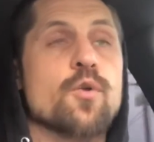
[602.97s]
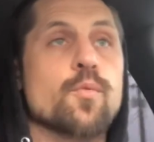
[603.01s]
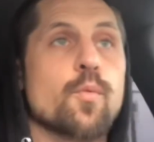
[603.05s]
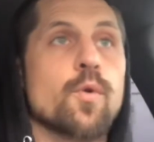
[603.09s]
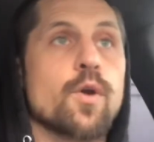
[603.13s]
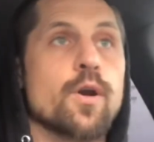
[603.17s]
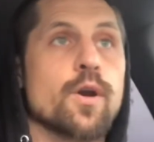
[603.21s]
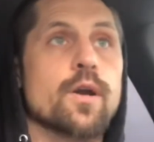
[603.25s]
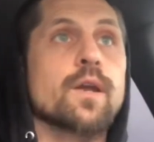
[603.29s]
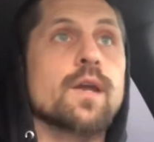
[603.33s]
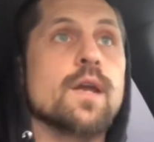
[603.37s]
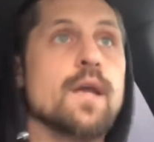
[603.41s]

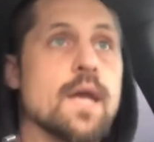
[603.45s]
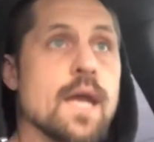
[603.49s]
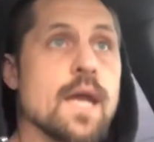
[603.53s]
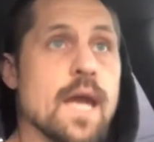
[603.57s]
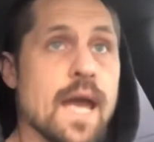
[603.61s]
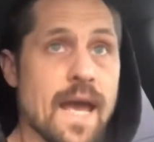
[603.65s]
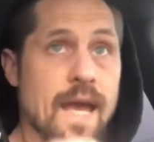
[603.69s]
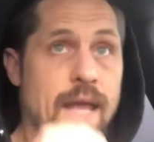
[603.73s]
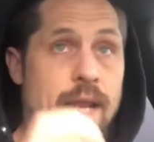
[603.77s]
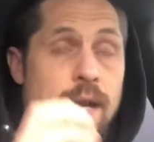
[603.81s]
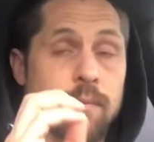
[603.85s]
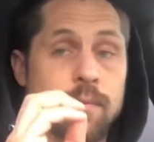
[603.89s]
work,
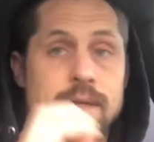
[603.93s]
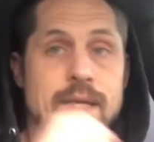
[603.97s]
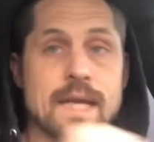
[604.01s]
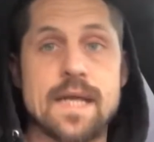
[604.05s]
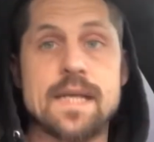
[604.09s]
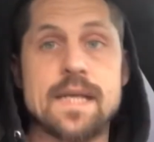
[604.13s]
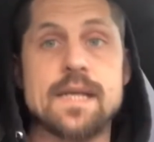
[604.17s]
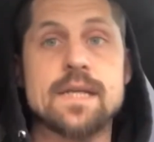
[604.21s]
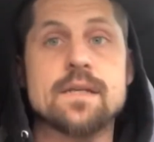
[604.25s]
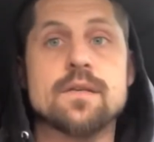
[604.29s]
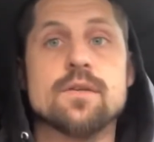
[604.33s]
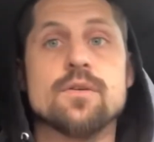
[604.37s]
and I'm
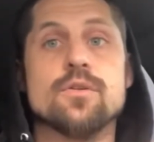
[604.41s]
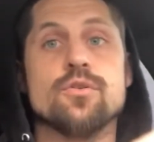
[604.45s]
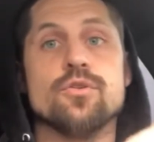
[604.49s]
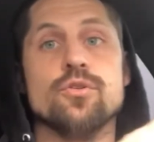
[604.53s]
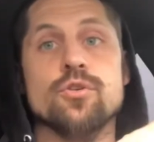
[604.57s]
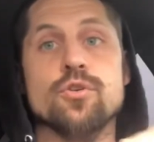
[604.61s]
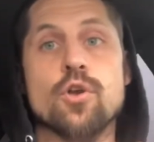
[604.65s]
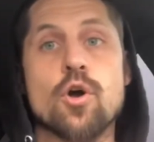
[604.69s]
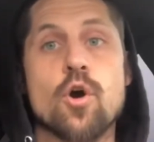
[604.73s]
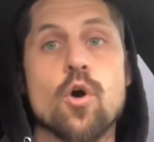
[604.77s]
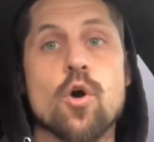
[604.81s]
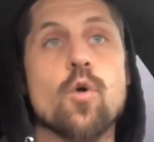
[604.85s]
getting
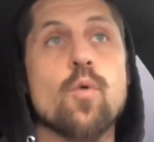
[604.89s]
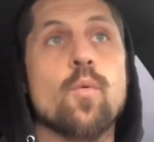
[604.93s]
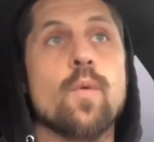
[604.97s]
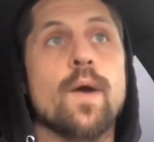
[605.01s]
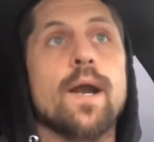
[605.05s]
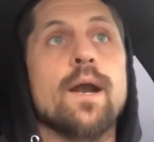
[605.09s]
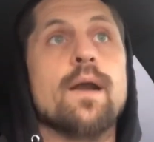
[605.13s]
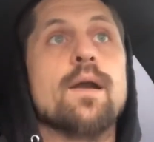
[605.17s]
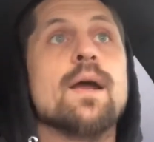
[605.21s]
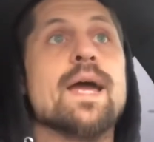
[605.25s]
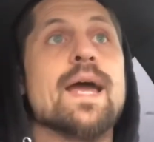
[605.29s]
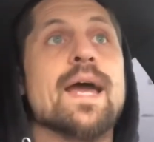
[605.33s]

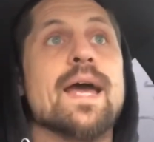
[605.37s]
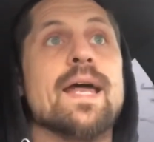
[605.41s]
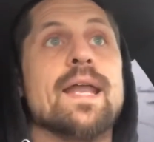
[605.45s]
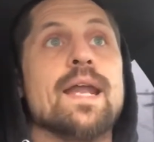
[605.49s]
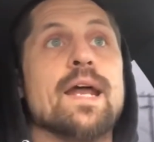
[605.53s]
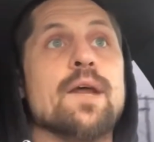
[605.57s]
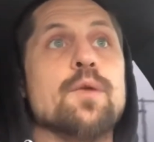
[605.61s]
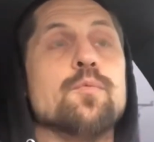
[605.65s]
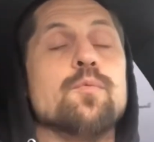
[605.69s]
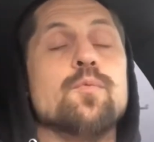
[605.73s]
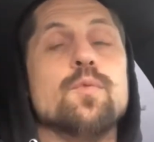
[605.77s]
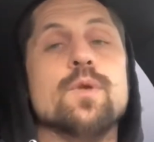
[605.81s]
nowhere. And I
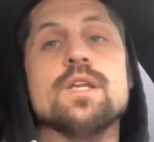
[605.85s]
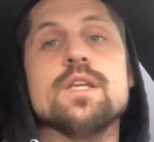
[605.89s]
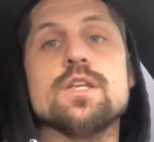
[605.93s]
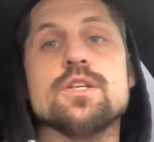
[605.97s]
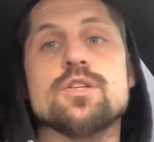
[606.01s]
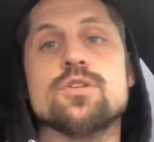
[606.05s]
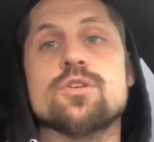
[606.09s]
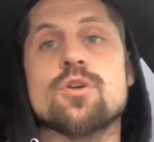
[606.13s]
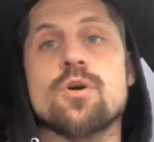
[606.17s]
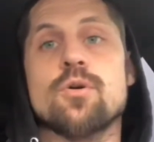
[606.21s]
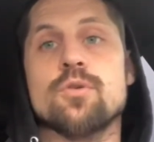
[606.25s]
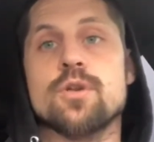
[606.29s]
really
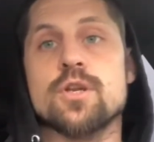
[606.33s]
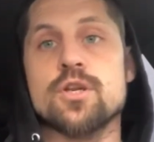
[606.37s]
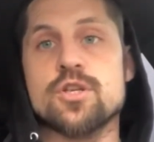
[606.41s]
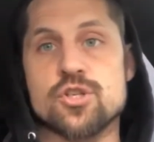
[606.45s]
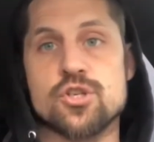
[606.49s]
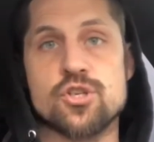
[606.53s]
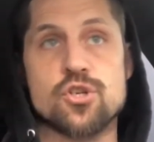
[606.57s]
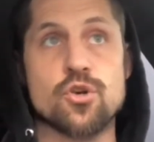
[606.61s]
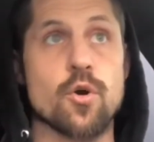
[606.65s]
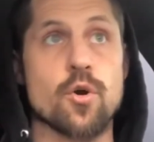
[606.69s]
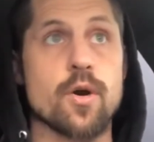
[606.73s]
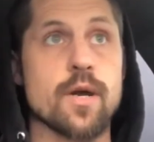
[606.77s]
don't
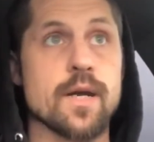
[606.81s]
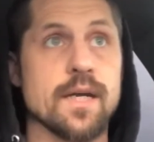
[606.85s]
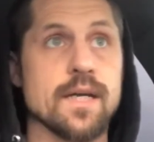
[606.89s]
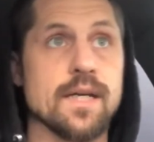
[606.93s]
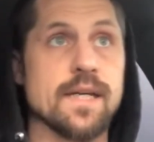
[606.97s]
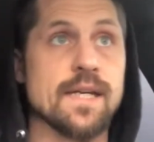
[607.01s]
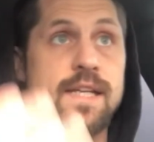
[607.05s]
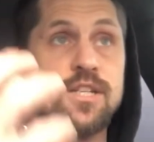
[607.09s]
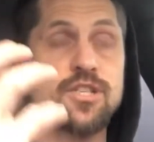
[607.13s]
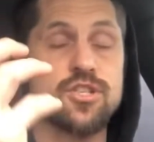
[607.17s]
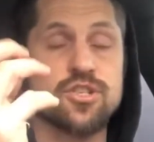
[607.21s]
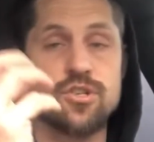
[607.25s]
enjoy
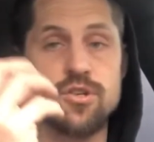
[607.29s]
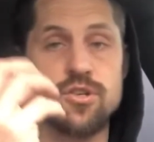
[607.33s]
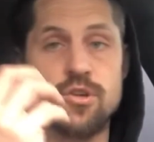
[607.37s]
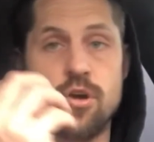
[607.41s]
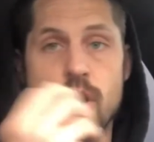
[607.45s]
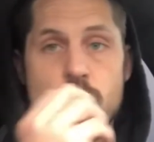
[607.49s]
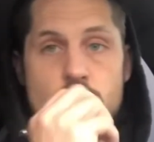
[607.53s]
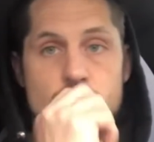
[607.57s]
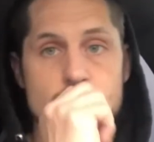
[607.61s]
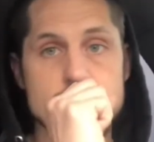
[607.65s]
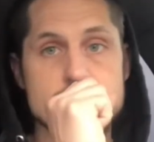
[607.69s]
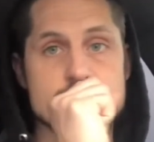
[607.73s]
it.
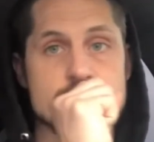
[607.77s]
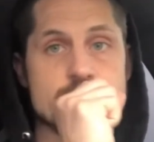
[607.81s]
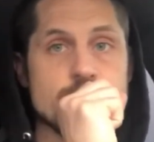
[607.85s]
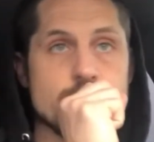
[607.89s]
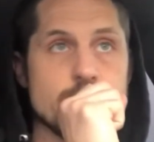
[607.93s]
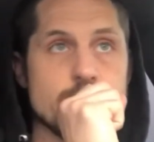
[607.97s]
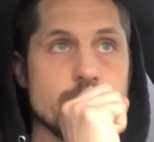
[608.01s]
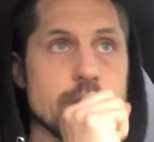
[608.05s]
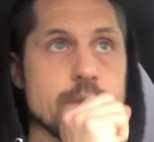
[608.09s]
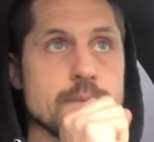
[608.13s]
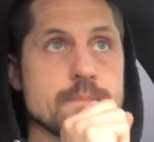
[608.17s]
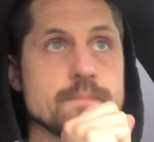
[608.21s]
All it's
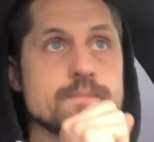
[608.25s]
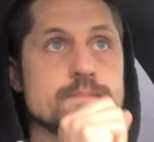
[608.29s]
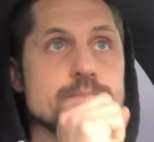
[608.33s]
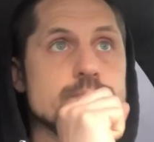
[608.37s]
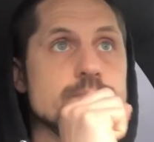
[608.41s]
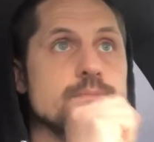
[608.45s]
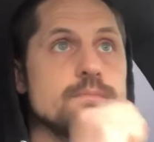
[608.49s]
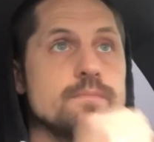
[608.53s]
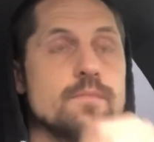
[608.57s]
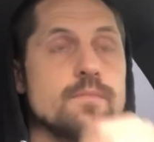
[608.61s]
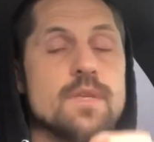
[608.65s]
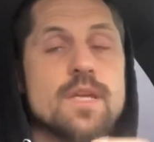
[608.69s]
doing
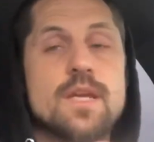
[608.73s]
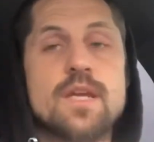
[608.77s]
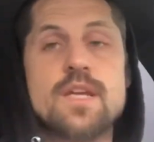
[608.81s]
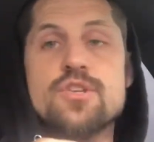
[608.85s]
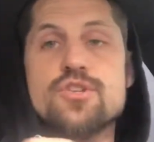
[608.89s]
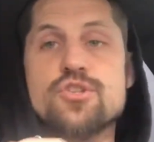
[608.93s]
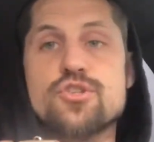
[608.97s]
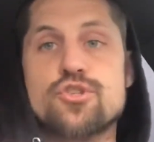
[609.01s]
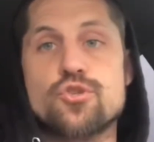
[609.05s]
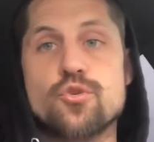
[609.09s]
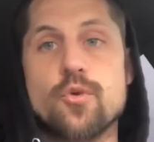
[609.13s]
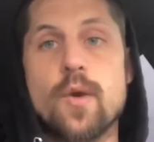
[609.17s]

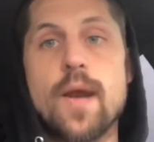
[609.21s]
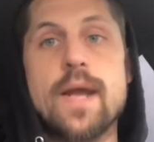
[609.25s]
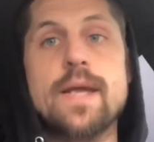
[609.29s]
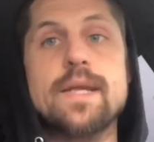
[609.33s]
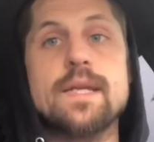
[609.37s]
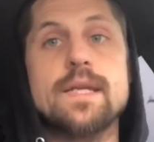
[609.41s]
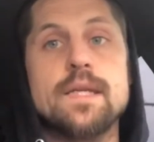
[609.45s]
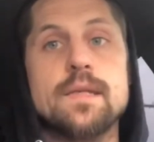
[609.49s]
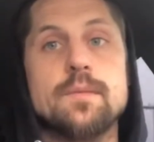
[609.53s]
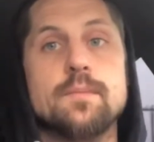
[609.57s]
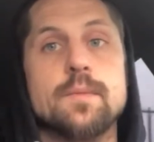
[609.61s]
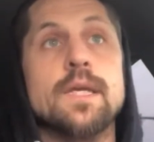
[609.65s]
is
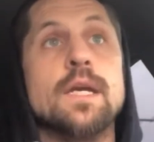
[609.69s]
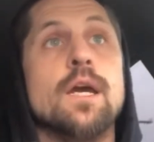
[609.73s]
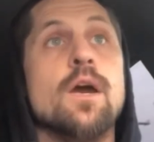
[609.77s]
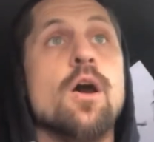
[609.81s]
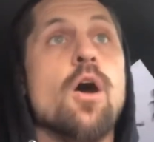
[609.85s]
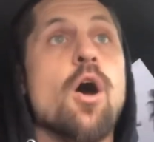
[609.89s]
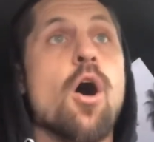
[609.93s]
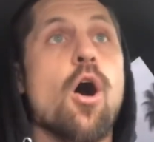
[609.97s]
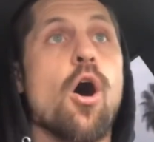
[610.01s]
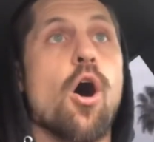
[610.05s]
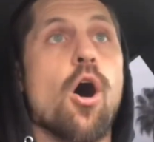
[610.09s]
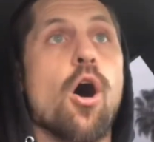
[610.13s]
draining me.
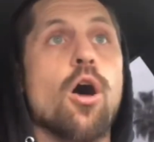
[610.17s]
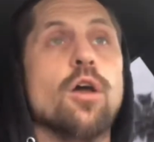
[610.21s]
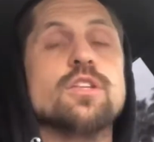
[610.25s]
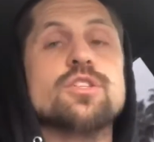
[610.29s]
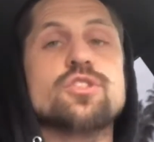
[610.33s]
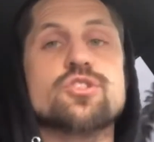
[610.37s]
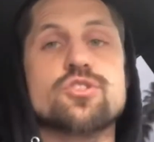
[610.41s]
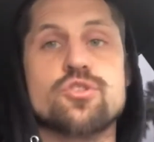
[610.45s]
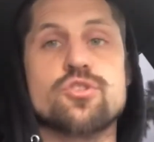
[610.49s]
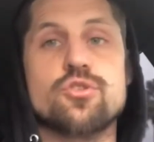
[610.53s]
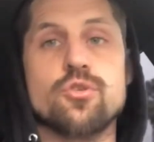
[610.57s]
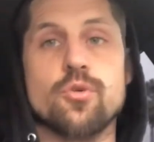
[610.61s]
All
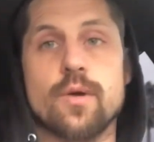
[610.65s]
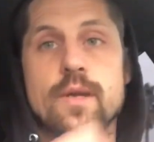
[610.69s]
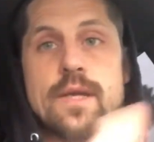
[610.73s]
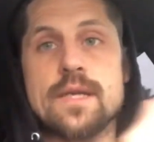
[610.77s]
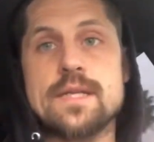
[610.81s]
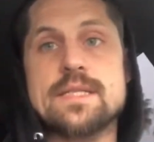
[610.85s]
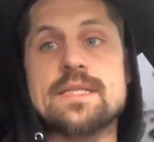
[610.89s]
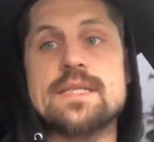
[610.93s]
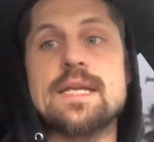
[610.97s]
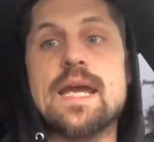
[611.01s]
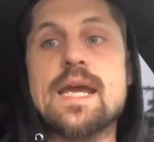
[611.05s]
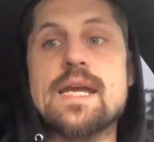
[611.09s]
it's doing
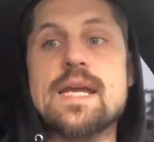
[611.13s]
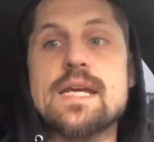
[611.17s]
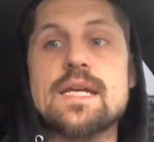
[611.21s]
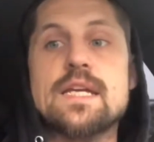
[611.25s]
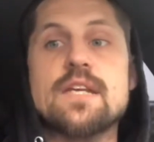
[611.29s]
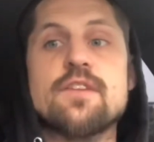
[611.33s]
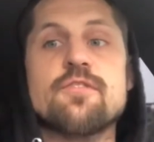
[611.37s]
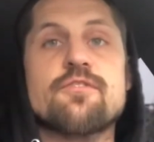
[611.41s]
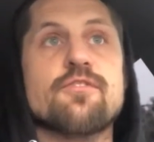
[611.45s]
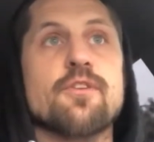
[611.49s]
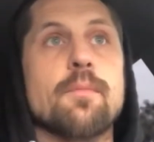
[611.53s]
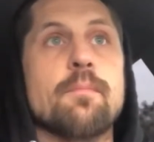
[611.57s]
is
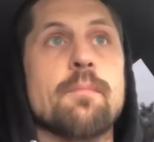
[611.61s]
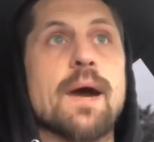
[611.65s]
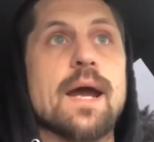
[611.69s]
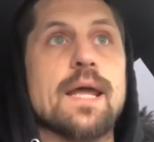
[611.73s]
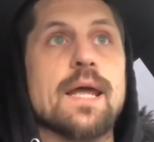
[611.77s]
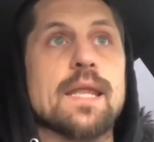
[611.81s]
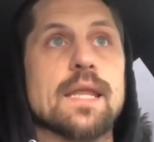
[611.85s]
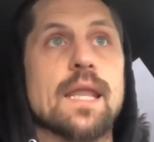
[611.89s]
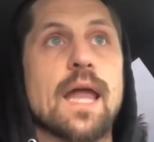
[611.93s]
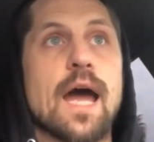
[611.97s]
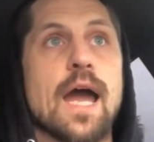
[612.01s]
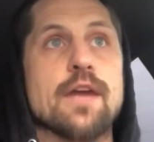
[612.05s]
taking from my
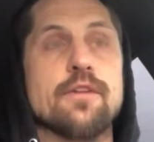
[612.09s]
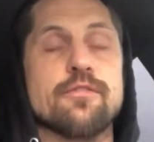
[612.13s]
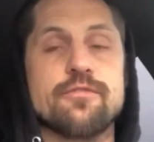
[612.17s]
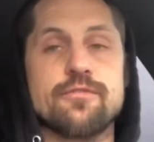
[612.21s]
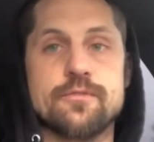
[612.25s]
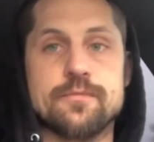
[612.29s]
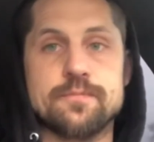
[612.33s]
life.